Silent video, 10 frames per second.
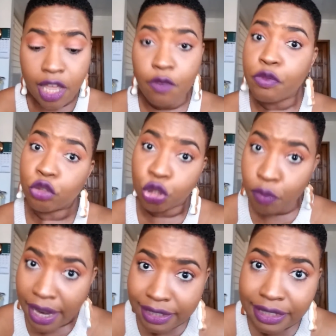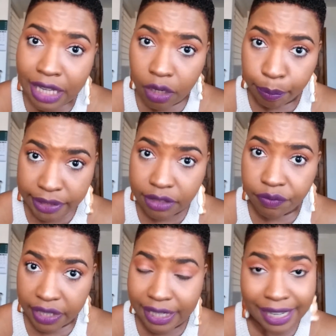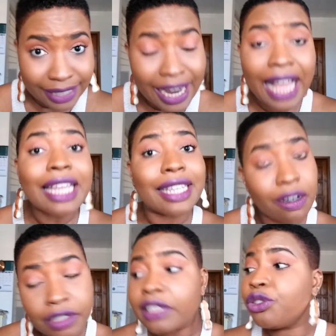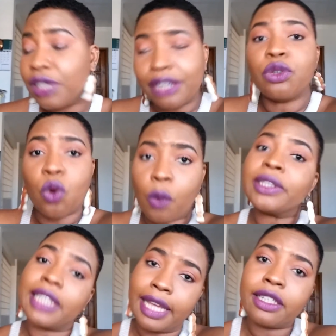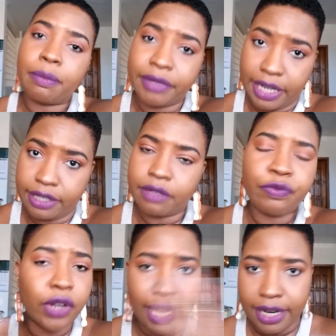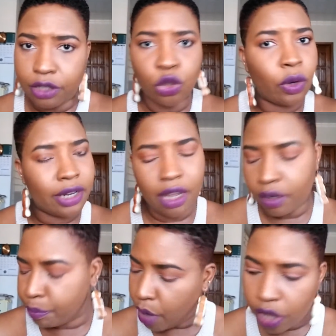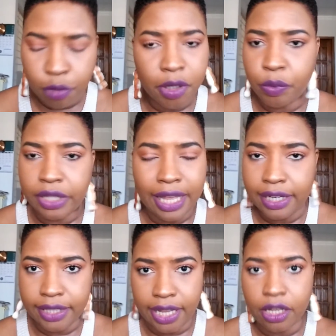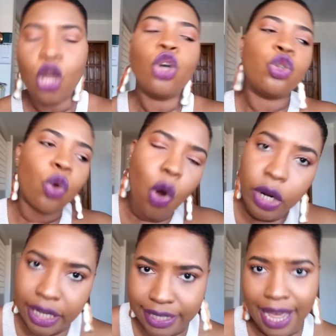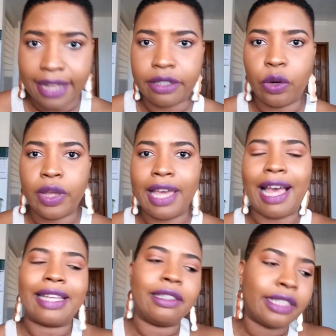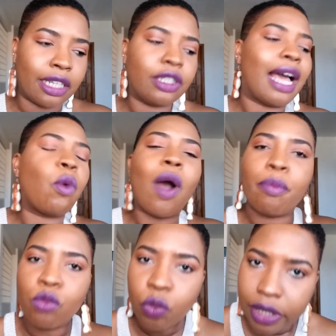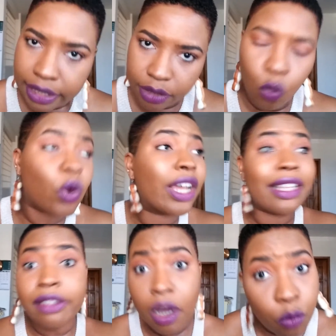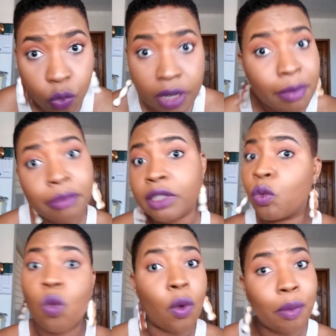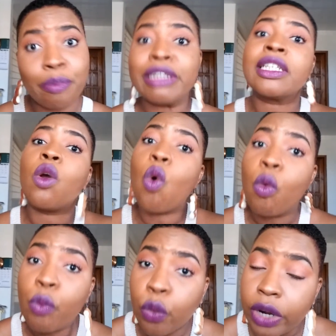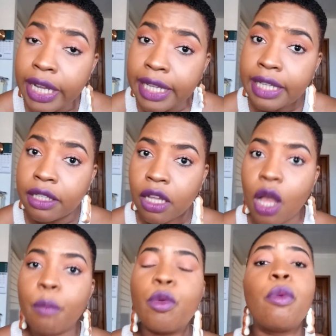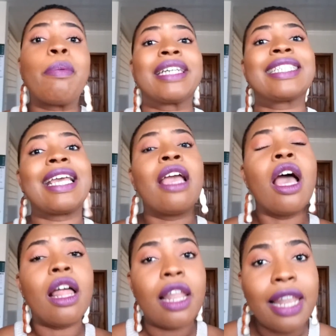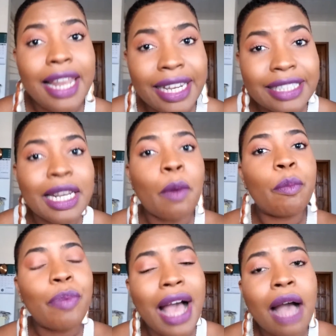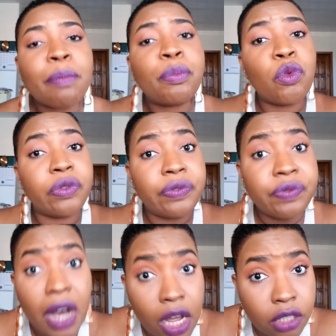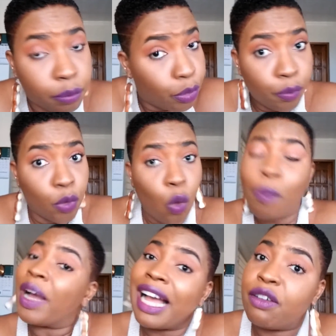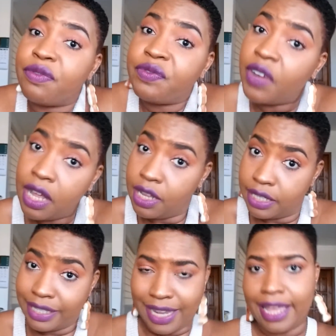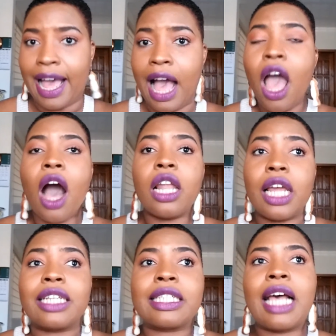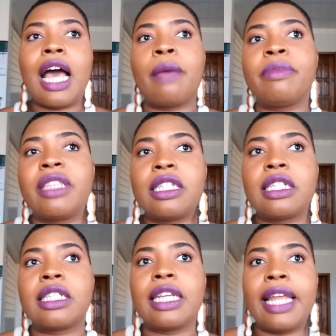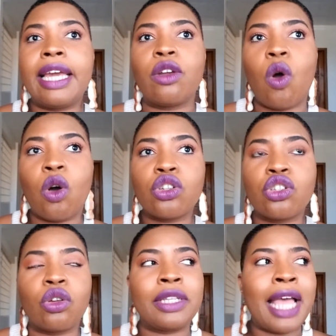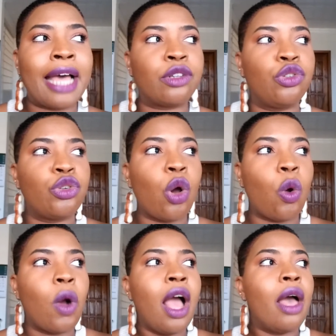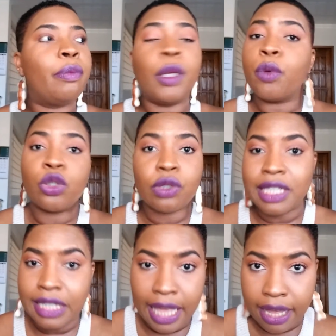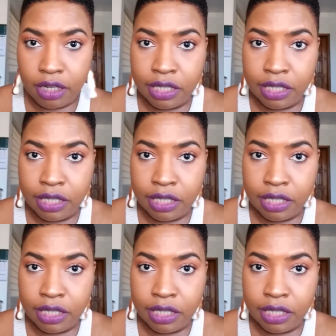If you try to sell a piece of land like that, I can guarantee you that you're going to end up dead. Forget it. Don't bother me with anything. You're gonna die. Okay? I can tell that wap mouri. Ou gen tan mouri même si ou wap marché ou mouri. Boubo parce que land lan pa pou vendre boubo. Ou pa ka vendre te ya. A lot of time this is land also that, people don't sell.